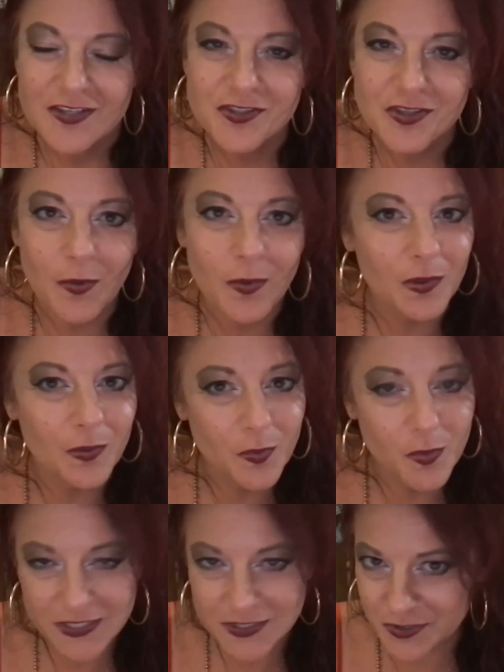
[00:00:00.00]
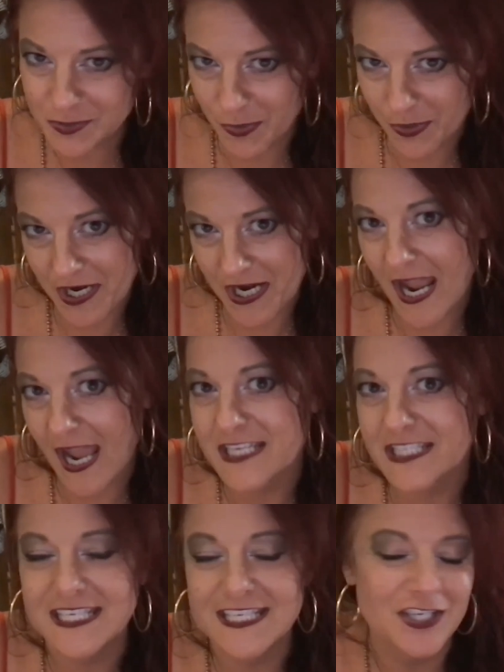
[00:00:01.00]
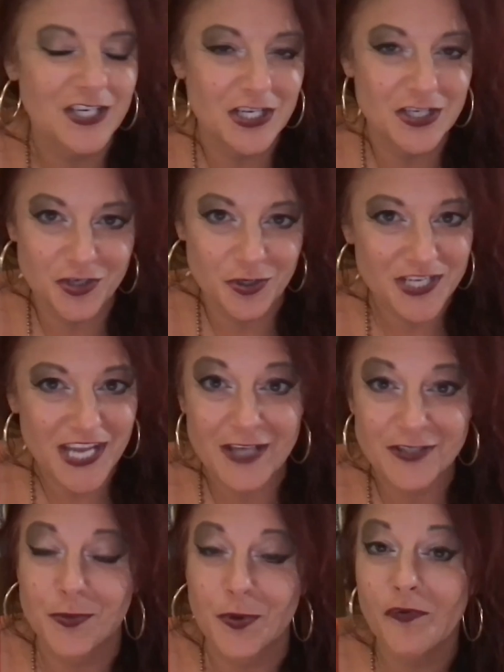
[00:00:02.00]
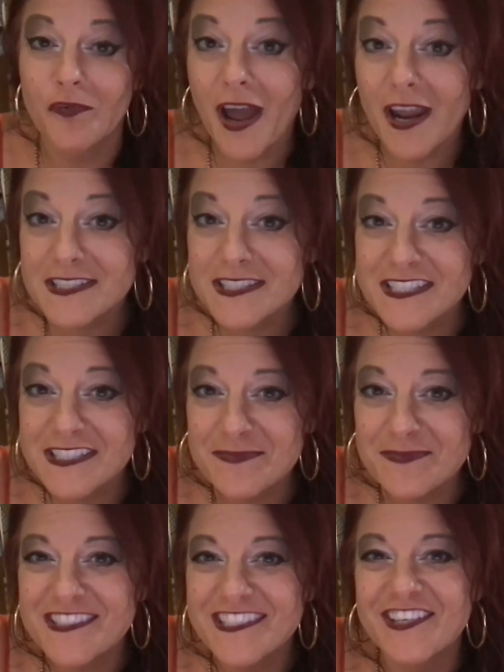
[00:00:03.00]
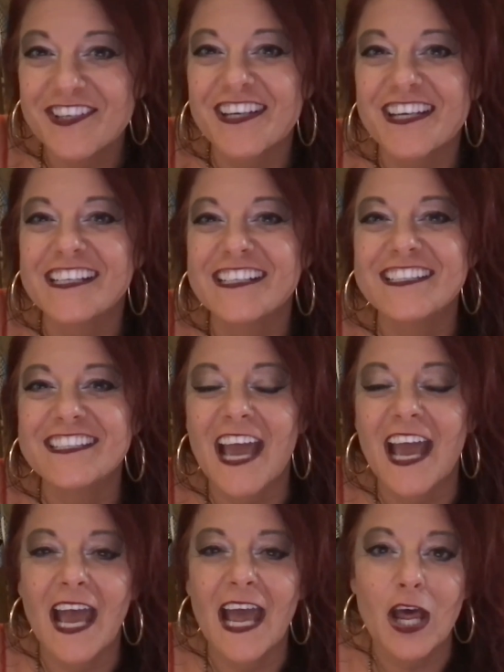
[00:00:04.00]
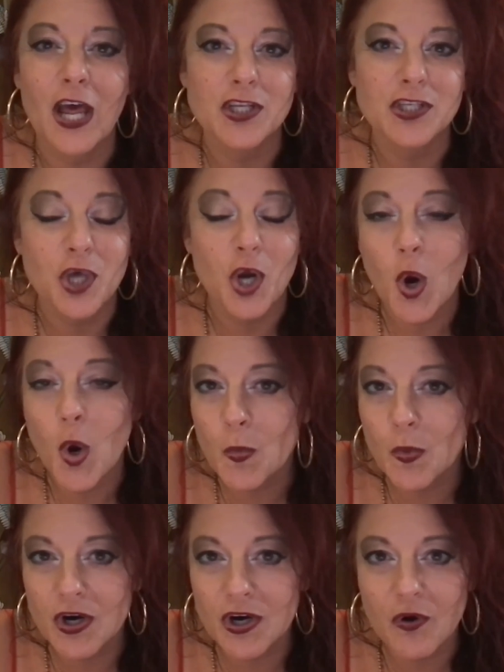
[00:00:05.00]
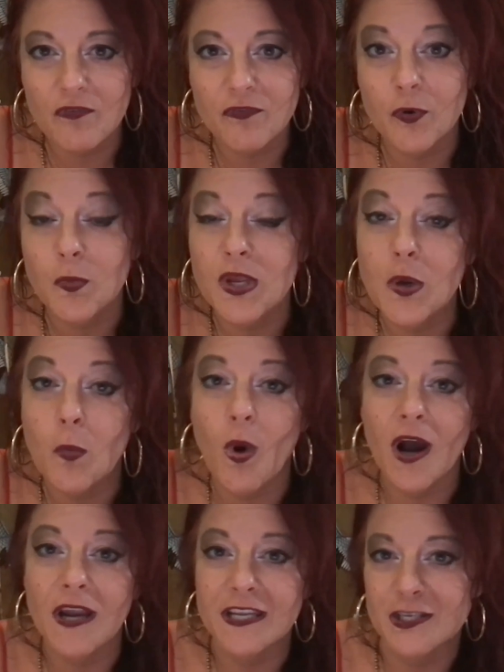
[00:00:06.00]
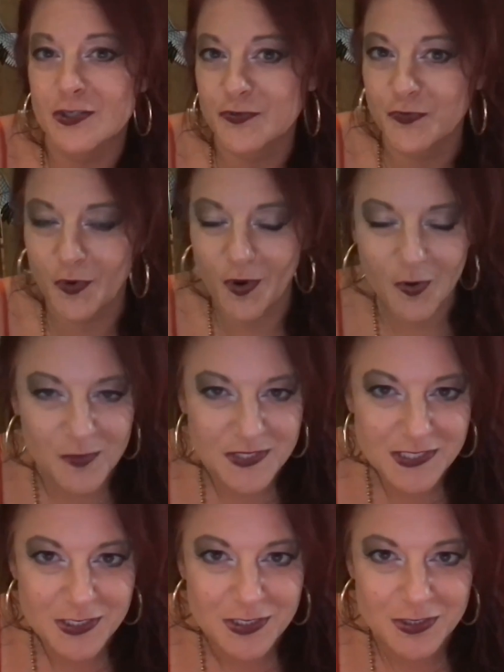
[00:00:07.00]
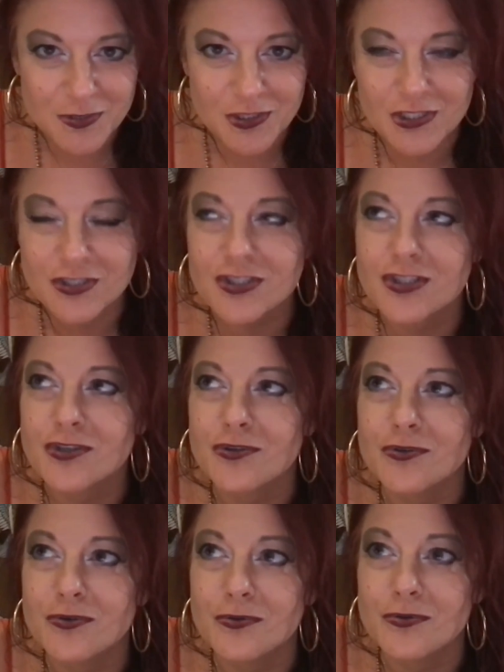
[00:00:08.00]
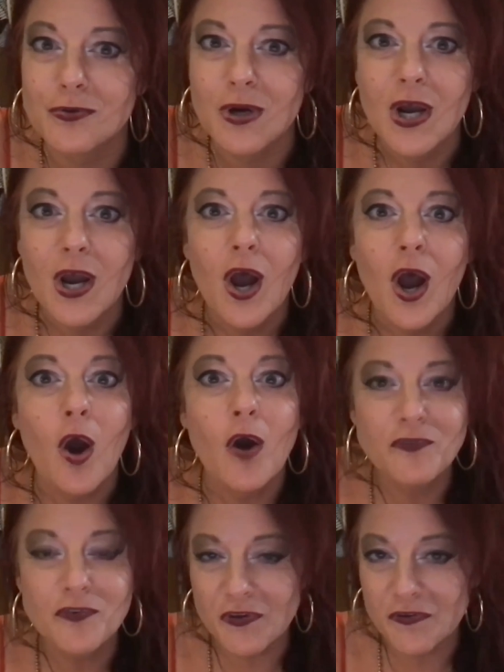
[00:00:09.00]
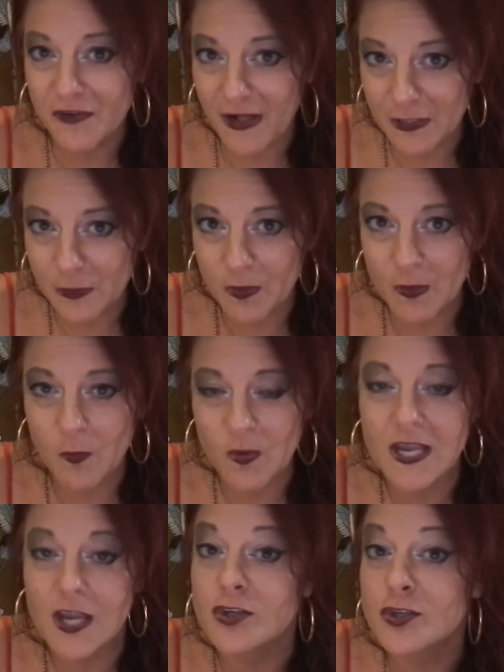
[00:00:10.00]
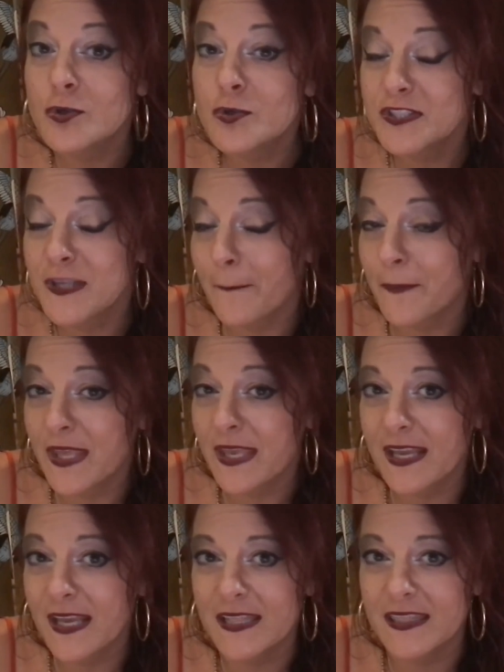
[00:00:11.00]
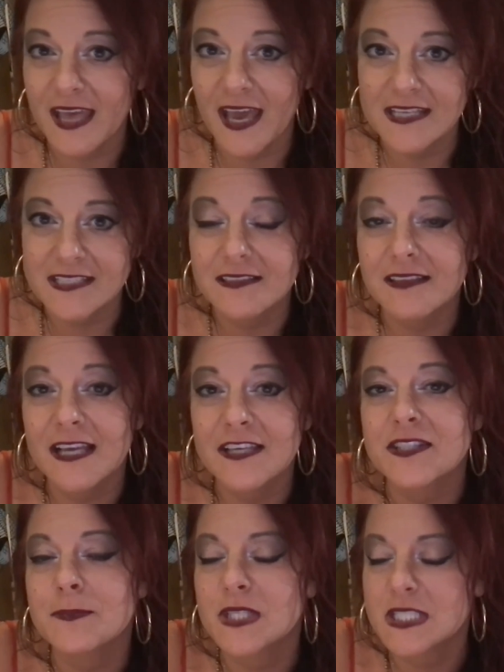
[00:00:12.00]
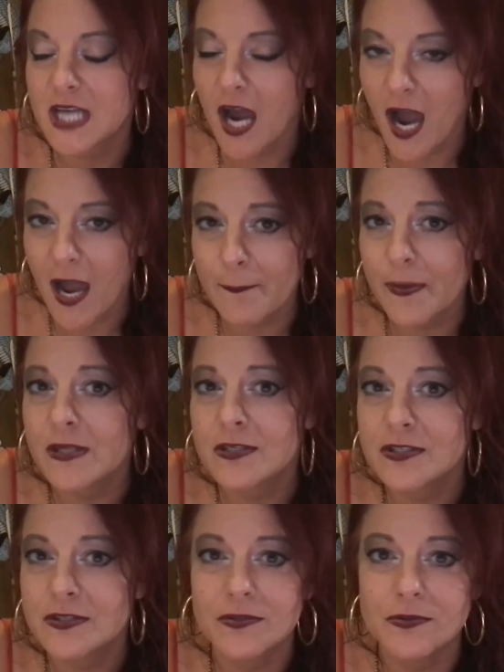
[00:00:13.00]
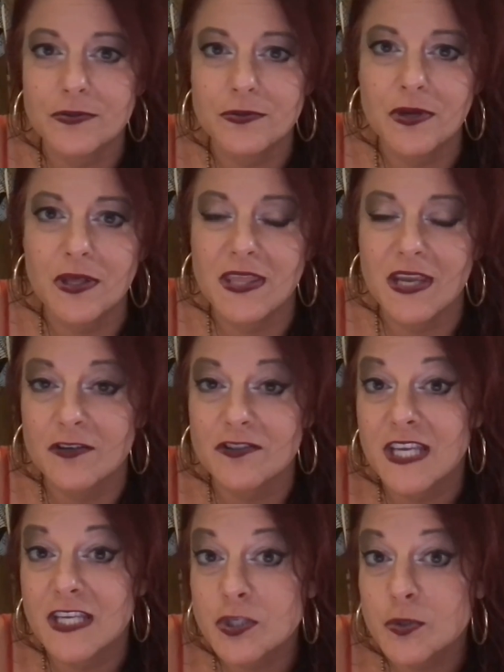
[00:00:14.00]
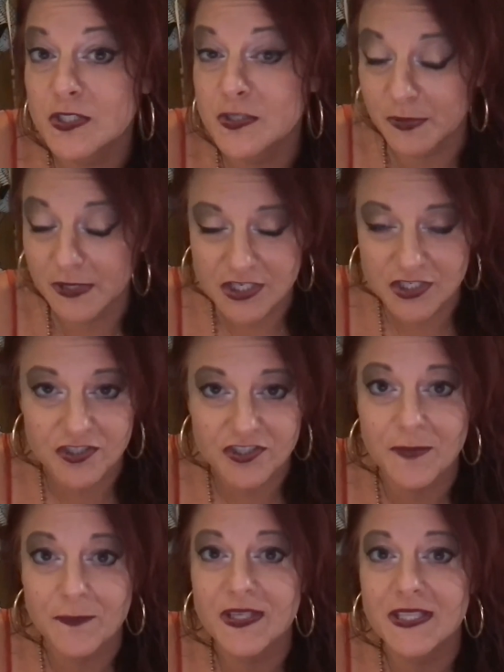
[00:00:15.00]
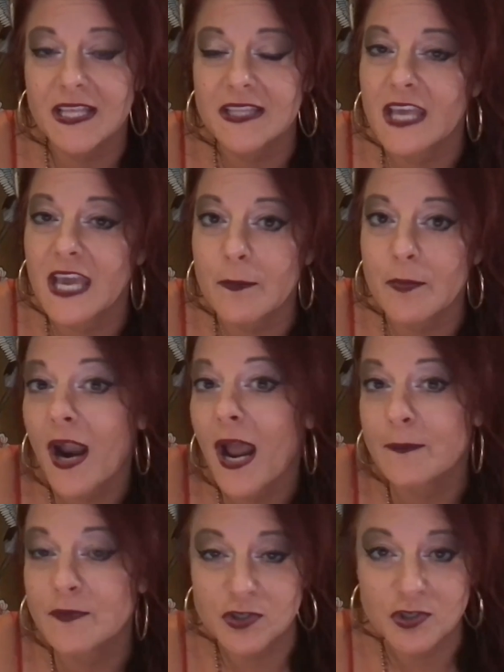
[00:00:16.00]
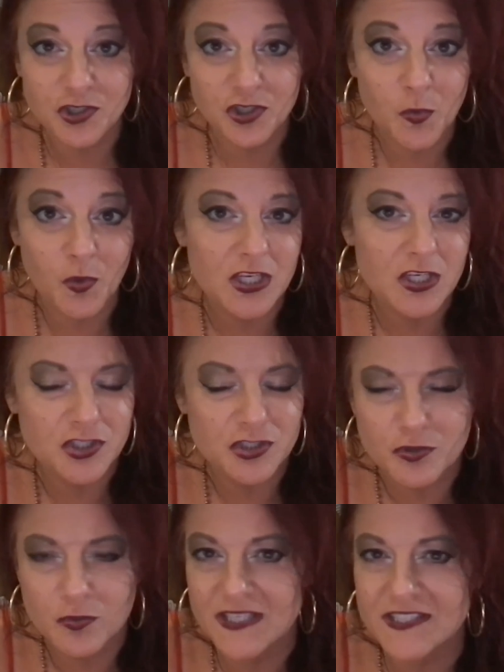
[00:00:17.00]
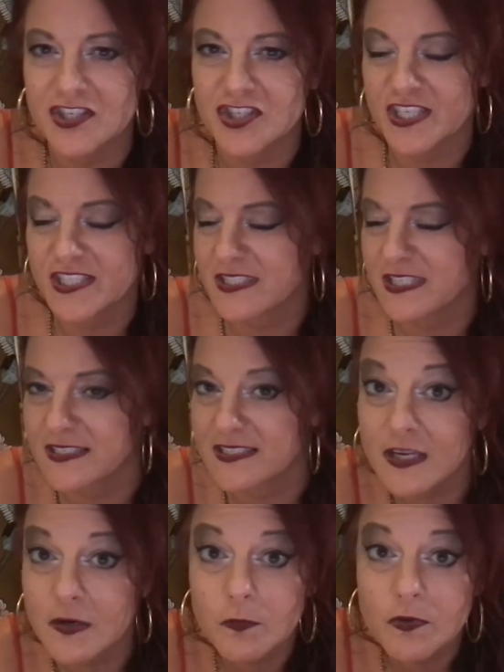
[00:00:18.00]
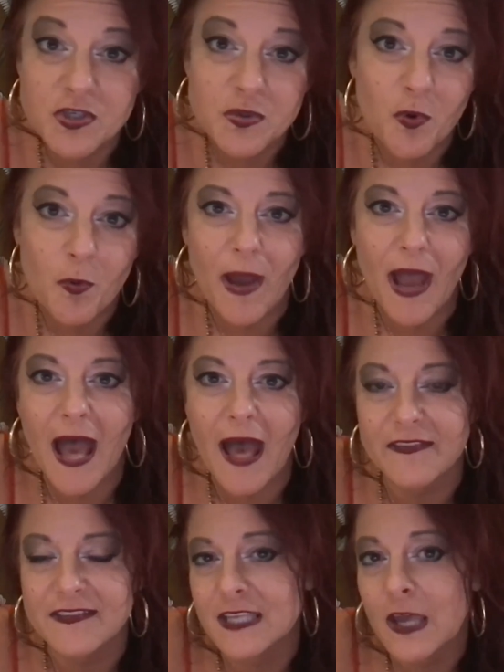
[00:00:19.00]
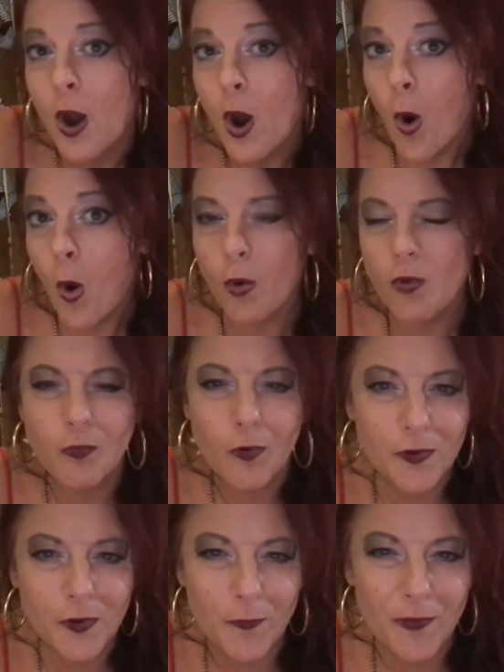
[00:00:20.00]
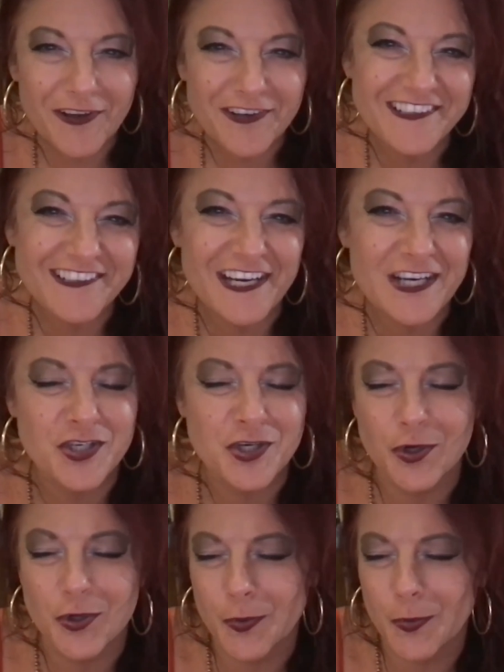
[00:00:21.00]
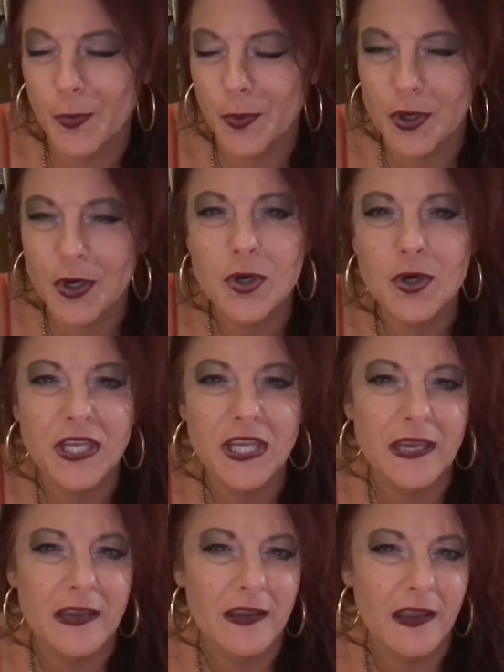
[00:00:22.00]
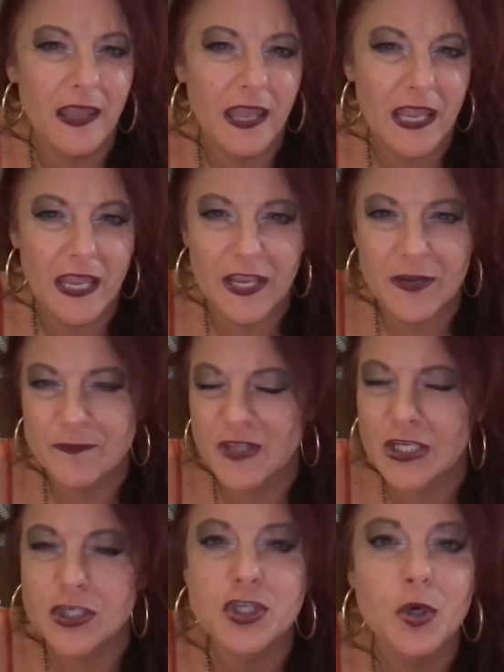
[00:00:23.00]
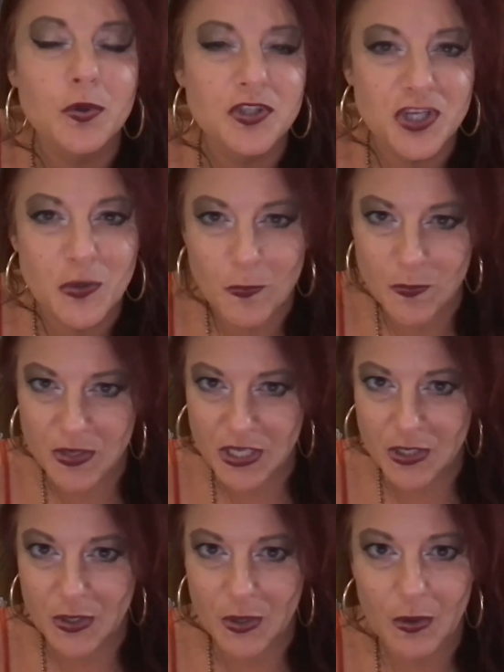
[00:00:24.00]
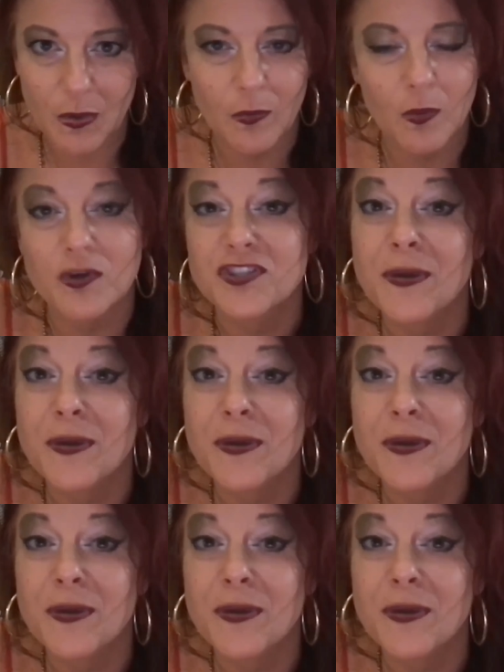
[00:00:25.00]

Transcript: So, a quick story I teach an intro to eroticism series, and the homework for week one is for always the students to, over the following week, do something that allows them to tap into their sensuous pleasure, something that they perhaps usually wouldn't do. I suggest things like ritual baths or rolling around in nature or cooking a indulgent meal or